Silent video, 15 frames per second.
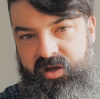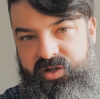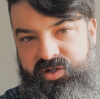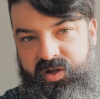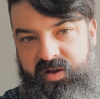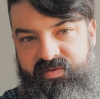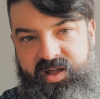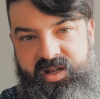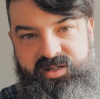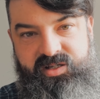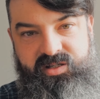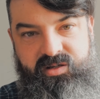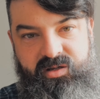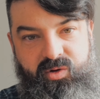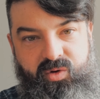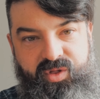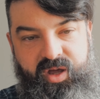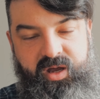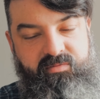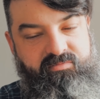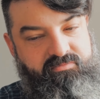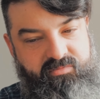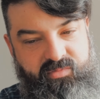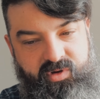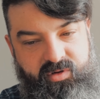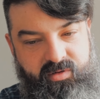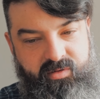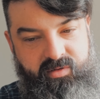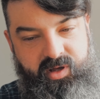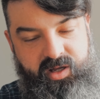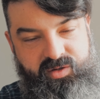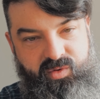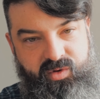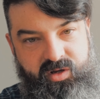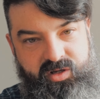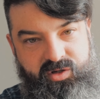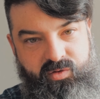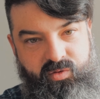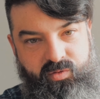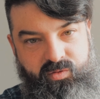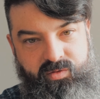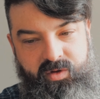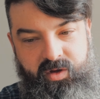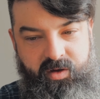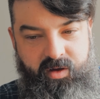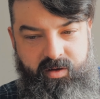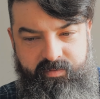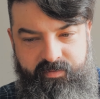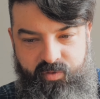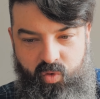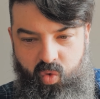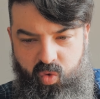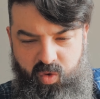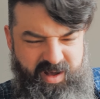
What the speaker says: So if that's your thing, that's what it's cool for.